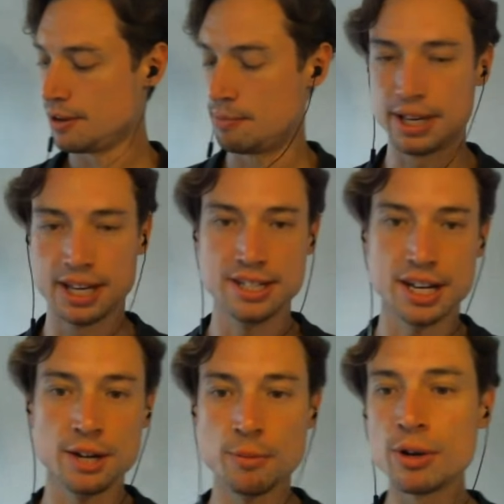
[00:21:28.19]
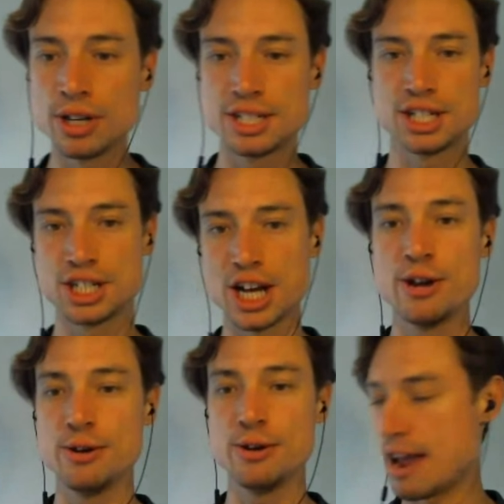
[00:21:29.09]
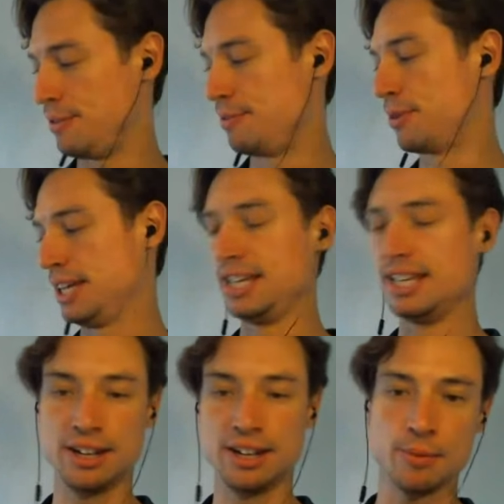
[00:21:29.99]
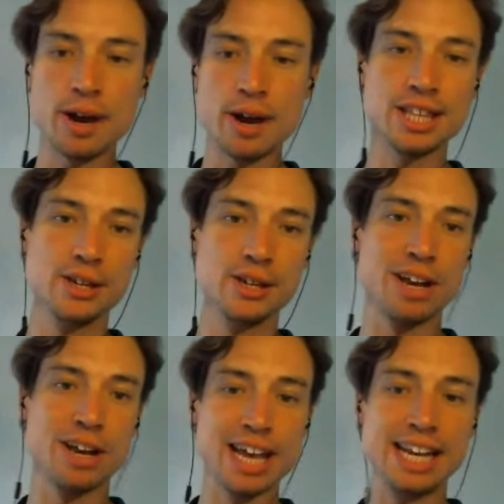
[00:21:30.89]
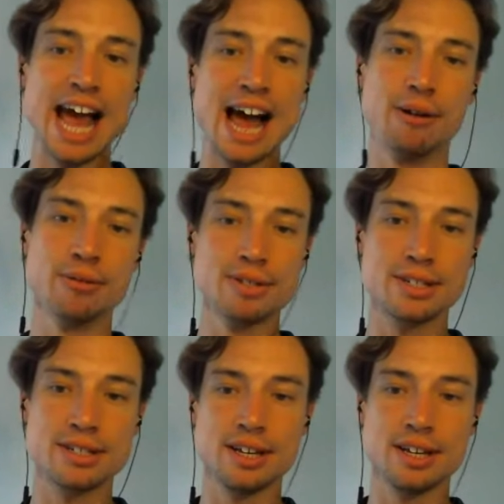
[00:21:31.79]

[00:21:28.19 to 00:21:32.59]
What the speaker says: because I wanted to show everybody like the way that you've laid it out.